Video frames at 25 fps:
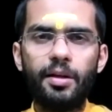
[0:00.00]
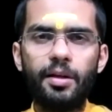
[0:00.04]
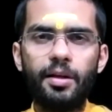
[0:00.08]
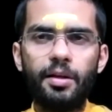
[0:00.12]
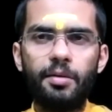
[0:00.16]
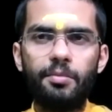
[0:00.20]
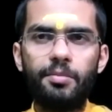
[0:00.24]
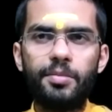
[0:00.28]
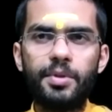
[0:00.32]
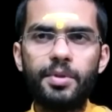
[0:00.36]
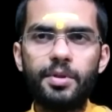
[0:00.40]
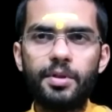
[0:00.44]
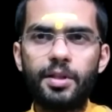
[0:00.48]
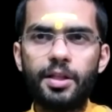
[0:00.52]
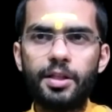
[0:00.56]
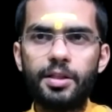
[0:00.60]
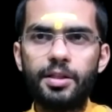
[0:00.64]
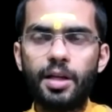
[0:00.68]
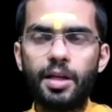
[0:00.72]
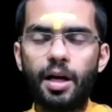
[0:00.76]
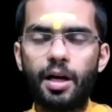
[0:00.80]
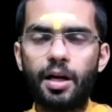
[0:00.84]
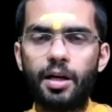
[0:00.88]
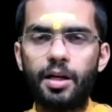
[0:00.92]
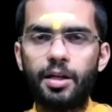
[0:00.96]
Means this
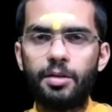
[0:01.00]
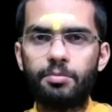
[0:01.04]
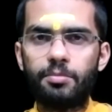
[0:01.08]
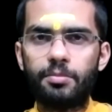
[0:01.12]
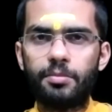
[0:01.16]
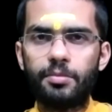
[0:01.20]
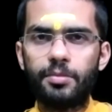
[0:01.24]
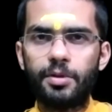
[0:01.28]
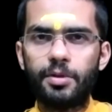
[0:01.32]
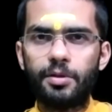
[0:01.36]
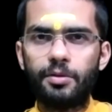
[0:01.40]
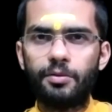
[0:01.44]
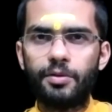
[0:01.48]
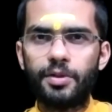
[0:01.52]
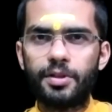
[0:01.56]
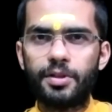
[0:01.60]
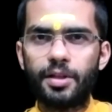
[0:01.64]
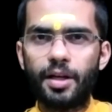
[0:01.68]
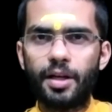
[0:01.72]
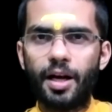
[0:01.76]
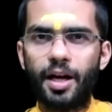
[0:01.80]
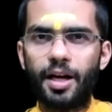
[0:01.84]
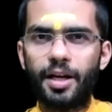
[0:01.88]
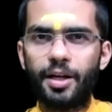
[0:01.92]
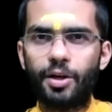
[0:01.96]
aham, which
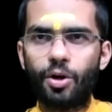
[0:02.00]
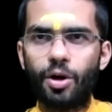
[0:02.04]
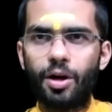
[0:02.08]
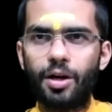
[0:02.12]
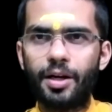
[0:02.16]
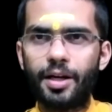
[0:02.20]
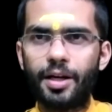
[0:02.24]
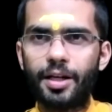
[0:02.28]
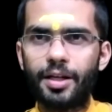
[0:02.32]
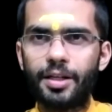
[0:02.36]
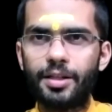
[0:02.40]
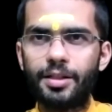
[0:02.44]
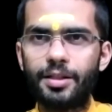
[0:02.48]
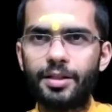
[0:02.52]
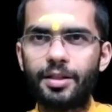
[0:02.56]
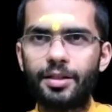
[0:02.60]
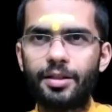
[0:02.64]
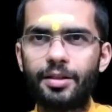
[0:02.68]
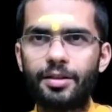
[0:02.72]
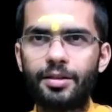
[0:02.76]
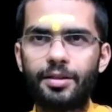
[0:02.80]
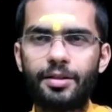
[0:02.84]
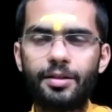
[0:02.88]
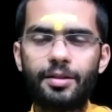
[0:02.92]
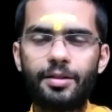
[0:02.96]
I called as
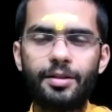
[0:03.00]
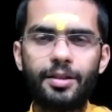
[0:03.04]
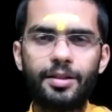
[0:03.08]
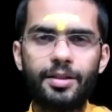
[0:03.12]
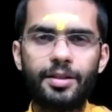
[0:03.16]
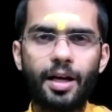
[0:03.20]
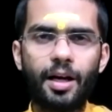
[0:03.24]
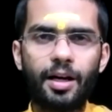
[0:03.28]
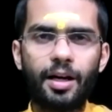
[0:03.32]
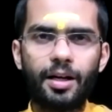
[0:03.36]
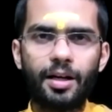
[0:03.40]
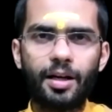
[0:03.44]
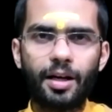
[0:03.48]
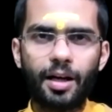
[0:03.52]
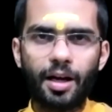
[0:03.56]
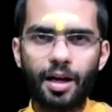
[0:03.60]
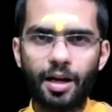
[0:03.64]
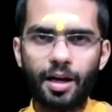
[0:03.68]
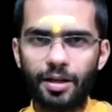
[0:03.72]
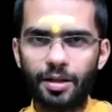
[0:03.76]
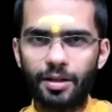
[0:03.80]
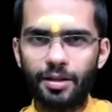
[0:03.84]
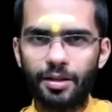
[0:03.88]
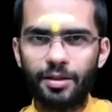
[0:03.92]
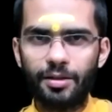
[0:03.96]
this
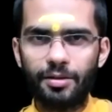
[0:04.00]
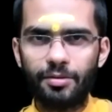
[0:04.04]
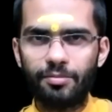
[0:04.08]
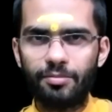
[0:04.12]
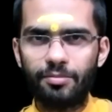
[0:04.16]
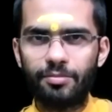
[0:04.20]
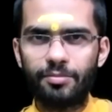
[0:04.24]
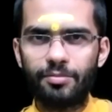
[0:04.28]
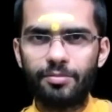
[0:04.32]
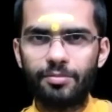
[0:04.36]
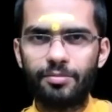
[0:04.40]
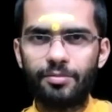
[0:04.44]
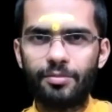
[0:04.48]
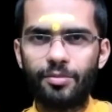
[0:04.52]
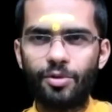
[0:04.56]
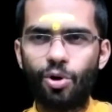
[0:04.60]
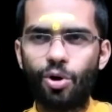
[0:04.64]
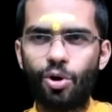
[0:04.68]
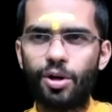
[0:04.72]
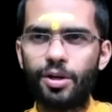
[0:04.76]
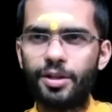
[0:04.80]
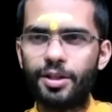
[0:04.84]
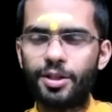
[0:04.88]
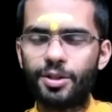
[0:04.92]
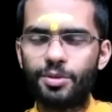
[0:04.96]
ahankara,
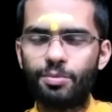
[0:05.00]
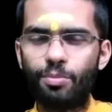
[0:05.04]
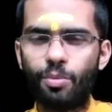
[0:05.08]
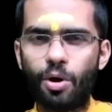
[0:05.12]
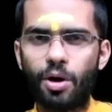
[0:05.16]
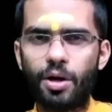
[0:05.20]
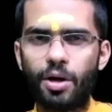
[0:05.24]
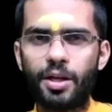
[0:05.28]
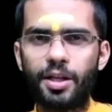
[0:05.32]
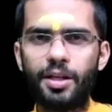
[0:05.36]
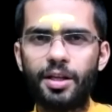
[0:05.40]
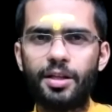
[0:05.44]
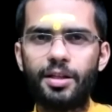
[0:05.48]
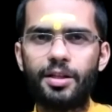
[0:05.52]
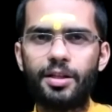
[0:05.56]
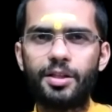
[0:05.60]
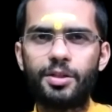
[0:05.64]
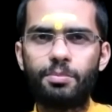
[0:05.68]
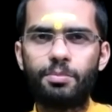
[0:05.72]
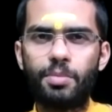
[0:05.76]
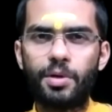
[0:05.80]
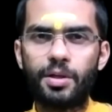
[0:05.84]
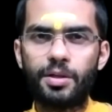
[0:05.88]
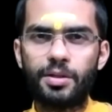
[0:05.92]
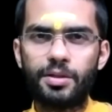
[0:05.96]
or this body, this
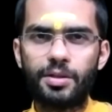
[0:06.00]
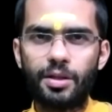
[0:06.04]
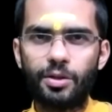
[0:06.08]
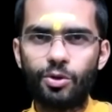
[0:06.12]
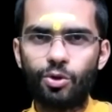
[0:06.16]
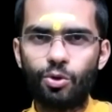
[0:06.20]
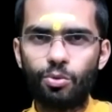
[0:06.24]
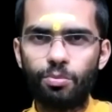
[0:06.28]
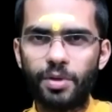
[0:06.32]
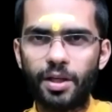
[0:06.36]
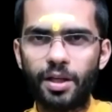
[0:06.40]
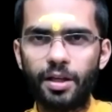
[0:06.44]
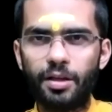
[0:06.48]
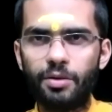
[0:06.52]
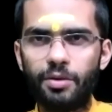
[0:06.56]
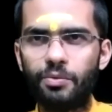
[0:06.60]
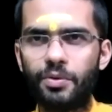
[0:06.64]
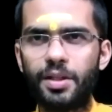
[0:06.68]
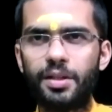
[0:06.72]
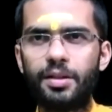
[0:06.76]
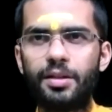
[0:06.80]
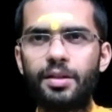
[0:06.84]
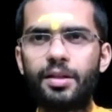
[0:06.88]
person to begin with,